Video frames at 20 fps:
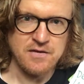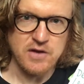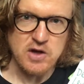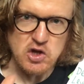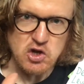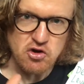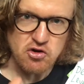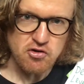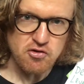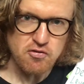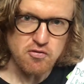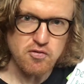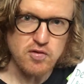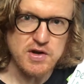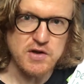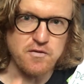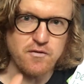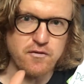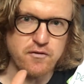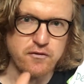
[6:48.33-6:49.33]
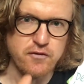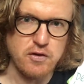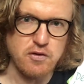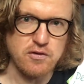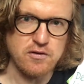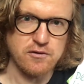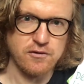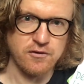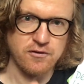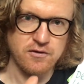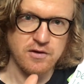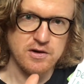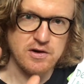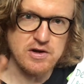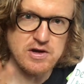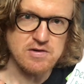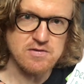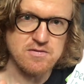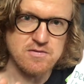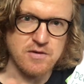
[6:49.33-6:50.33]
they're truly focused on
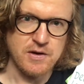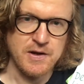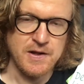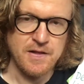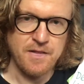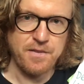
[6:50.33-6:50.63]
you,